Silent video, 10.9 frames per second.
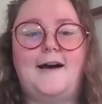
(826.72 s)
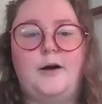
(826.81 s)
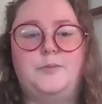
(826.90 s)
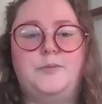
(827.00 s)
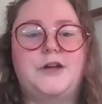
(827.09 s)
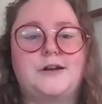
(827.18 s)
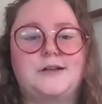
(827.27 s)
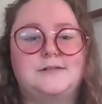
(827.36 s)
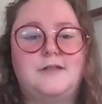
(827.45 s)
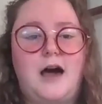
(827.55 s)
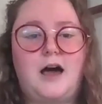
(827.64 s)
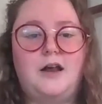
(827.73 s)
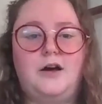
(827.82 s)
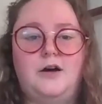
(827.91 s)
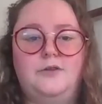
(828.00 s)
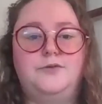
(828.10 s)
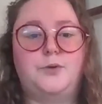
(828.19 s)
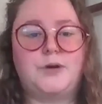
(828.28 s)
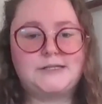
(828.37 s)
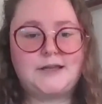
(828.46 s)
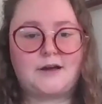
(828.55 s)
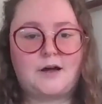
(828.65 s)
There is a lot of
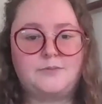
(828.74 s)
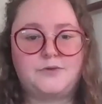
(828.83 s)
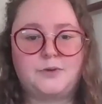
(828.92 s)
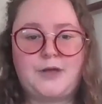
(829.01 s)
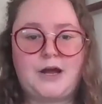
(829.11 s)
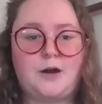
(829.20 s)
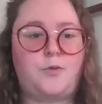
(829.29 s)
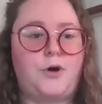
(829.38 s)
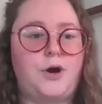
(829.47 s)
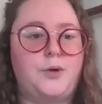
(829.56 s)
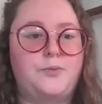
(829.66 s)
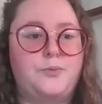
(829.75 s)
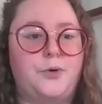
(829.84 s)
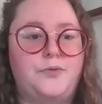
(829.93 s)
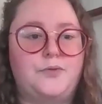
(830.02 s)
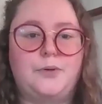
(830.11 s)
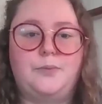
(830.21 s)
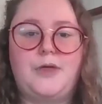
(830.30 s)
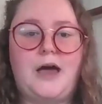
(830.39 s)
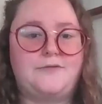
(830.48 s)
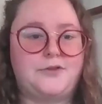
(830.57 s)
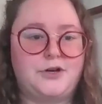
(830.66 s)
noise that comes from the airport, both from
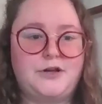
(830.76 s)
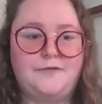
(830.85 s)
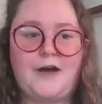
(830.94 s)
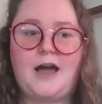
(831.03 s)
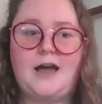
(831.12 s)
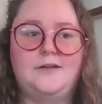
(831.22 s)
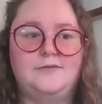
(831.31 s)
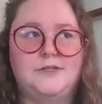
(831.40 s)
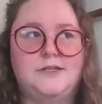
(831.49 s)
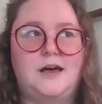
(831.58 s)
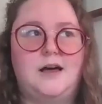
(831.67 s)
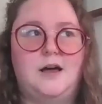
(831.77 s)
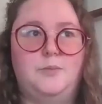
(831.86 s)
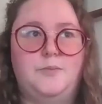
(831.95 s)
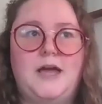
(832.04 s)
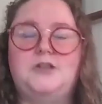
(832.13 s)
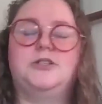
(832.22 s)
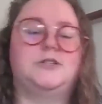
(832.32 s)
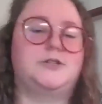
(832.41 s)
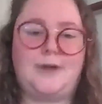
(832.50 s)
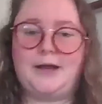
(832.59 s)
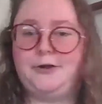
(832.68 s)
the F-35s and
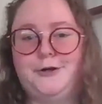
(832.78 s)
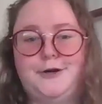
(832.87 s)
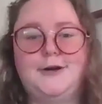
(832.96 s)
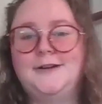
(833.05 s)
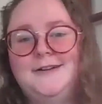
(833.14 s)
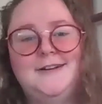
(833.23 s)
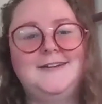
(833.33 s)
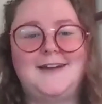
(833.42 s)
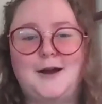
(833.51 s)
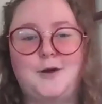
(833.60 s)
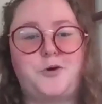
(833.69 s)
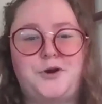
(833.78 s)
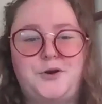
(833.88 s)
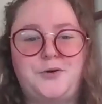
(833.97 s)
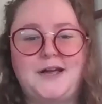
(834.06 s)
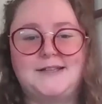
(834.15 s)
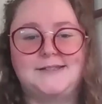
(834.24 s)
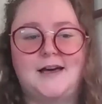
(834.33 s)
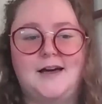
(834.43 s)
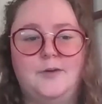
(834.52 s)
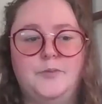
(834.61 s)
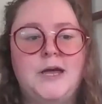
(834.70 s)
just the regular airport noise.
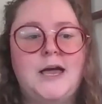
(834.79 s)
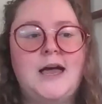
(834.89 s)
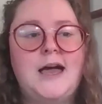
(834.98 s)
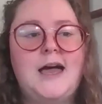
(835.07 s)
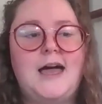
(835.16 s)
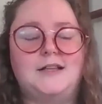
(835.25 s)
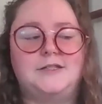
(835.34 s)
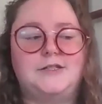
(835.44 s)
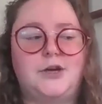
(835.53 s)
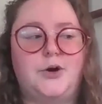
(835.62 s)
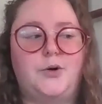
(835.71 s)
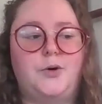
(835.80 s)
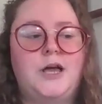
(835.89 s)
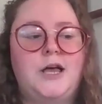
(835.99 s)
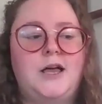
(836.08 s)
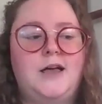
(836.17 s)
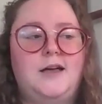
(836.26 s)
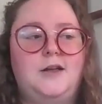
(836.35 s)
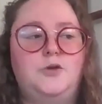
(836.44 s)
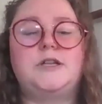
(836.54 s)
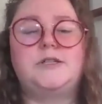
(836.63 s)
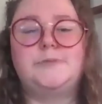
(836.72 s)
And so
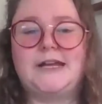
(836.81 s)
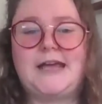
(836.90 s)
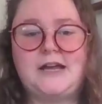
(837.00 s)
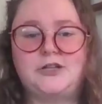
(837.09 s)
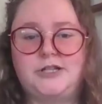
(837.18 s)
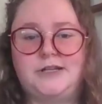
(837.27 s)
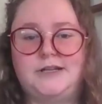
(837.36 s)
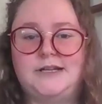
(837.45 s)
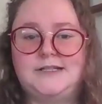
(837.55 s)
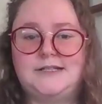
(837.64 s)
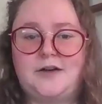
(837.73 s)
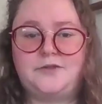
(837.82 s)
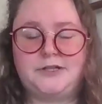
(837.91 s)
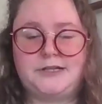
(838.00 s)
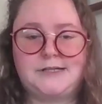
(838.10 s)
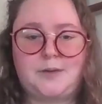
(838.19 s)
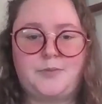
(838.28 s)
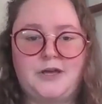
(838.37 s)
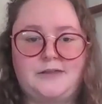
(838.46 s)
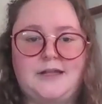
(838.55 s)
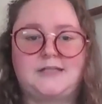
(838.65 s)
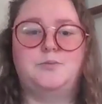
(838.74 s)
noise mitigation is definitely
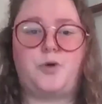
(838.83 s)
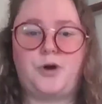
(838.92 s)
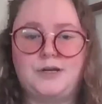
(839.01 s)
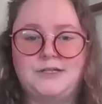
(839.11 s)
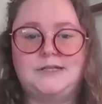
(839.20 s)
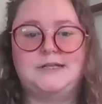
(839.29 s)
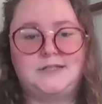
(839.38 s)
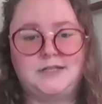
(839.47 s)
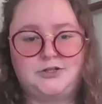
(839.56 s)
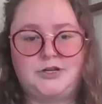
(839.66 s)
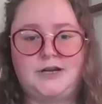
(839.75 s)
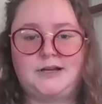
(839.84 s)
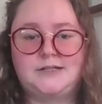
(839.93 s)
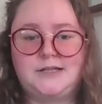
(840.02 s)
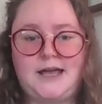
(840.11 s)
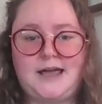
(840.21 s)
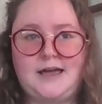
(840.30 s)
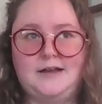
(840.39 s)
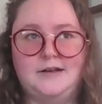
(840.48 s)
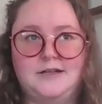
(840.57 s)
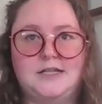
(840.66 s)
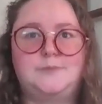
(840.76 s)
something that's important to this district.
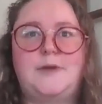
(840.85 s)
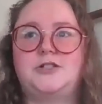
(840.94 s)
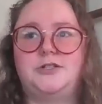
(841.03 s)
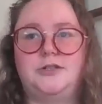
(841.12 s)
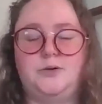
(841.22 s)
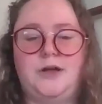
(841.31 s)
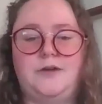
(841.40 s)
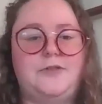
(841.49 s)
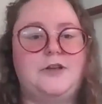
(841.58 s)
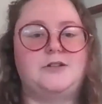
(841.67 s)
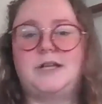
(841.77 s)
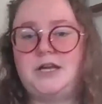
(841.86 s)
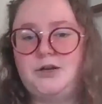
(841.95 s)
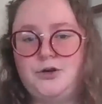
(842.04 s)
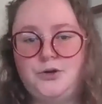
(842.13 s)
And especially if there's any